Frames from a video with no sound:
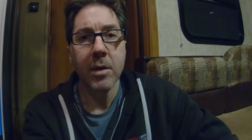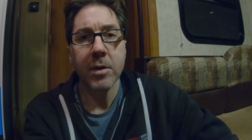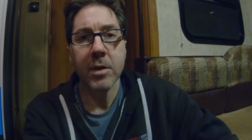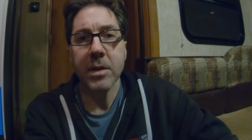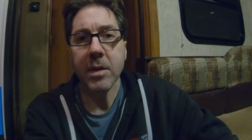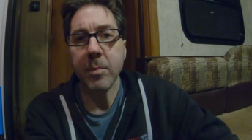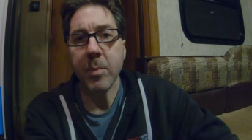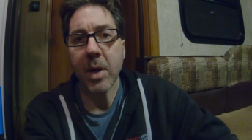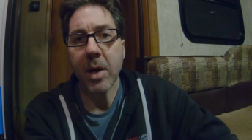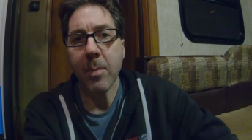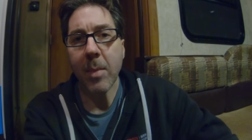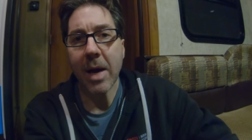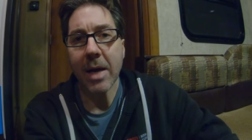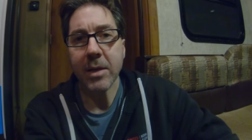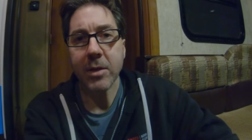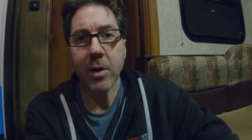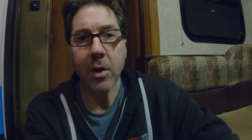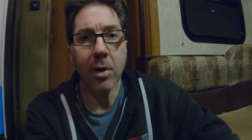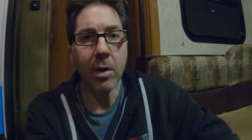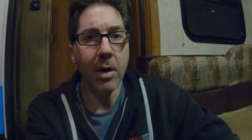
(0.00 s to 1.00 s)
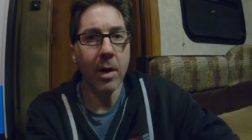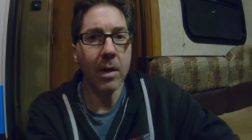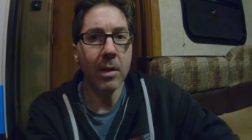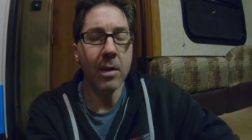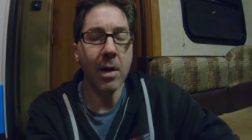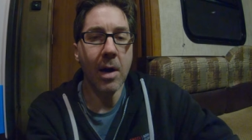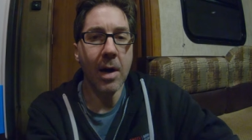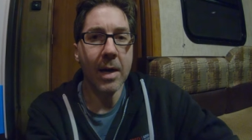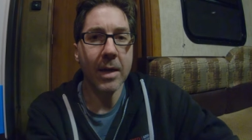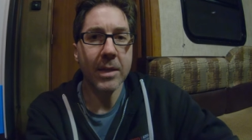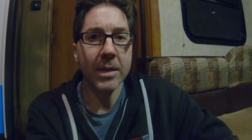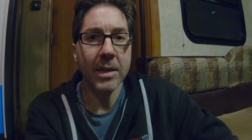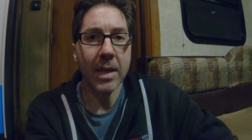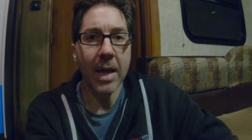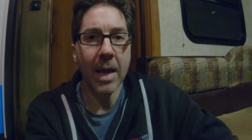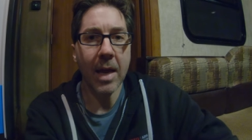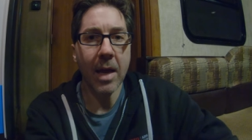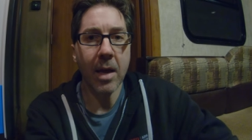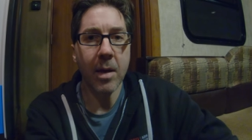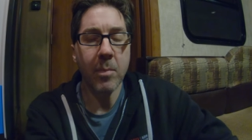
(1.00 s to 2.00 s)
just to minimize current loss
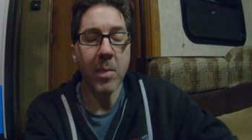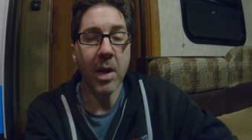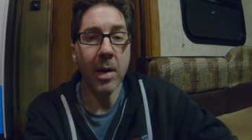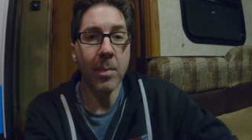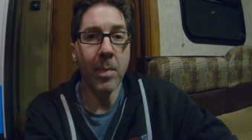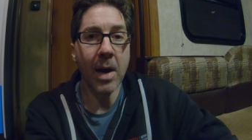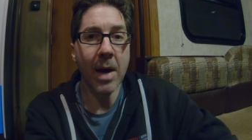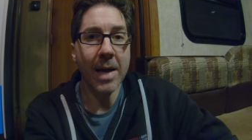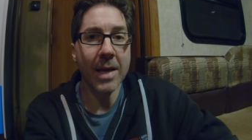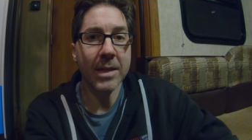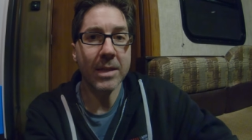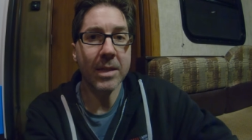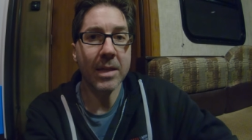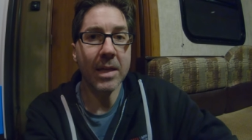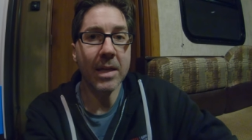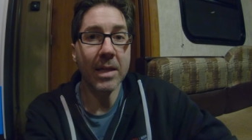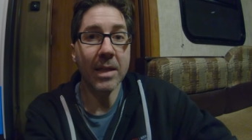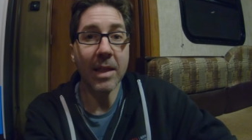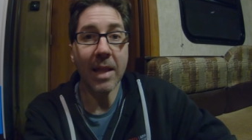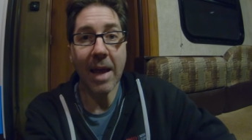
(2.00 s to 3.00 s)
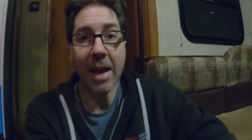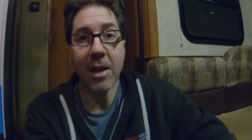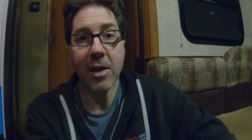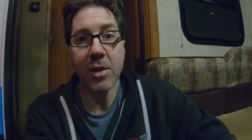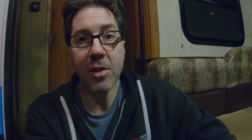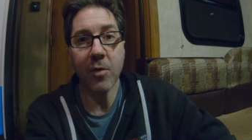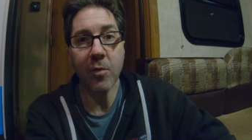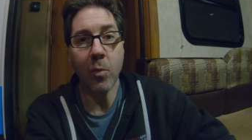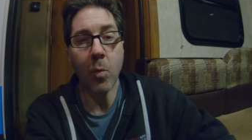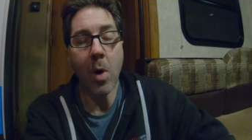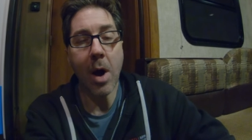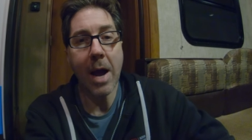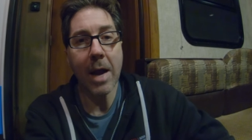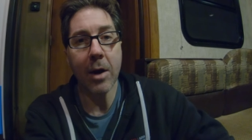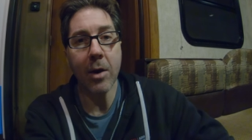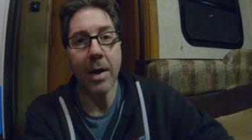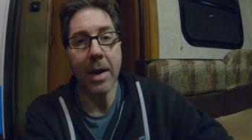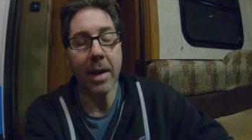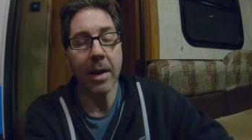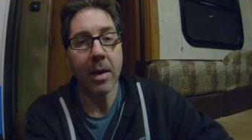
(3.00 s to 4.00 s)
and minimize the length of
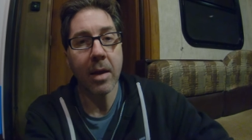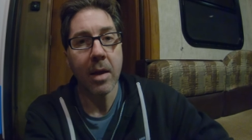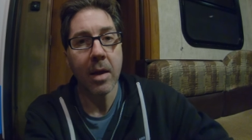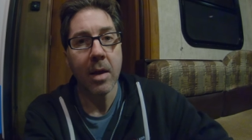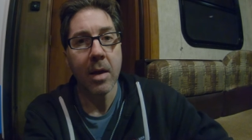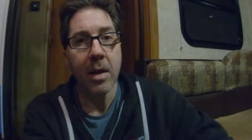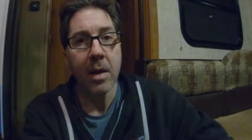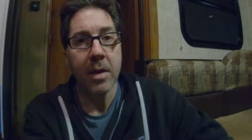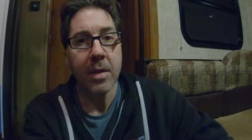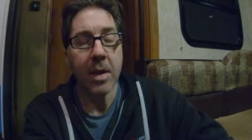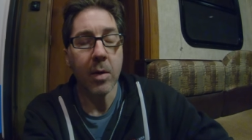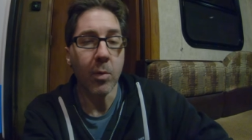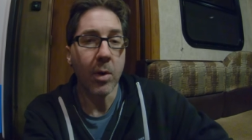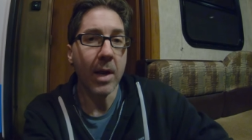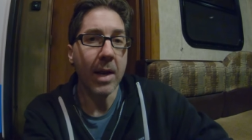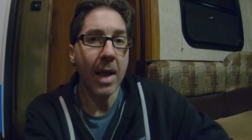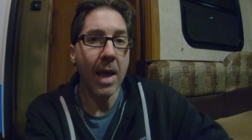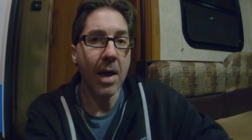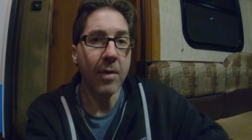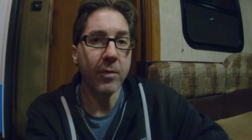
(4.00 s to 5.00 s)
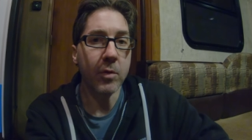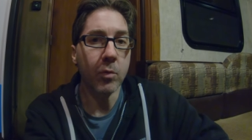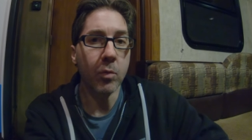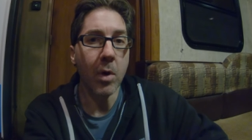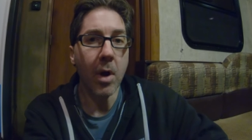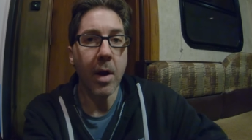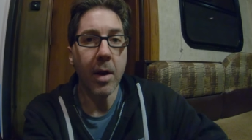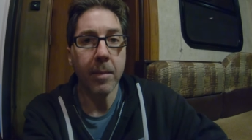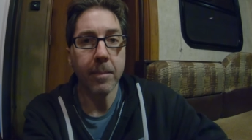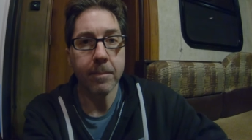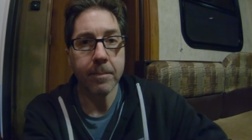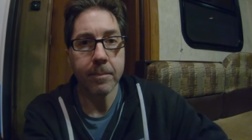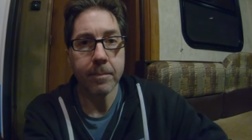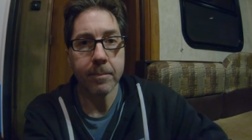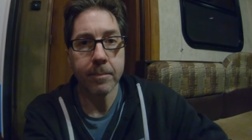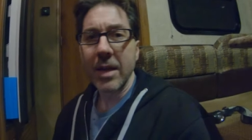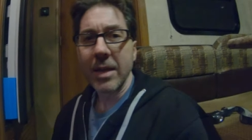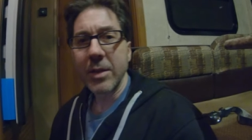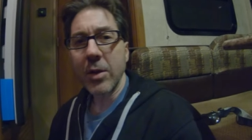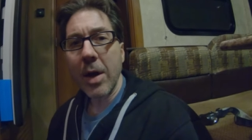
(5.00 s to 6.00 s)
wiring that we're gonna have to run.
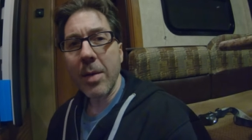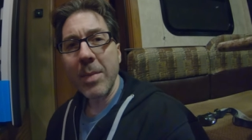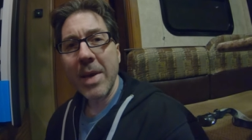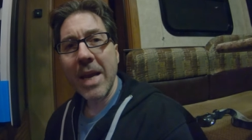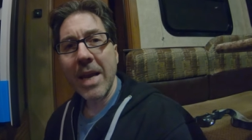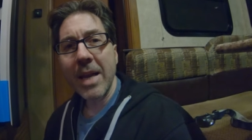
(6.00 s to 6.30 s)
So I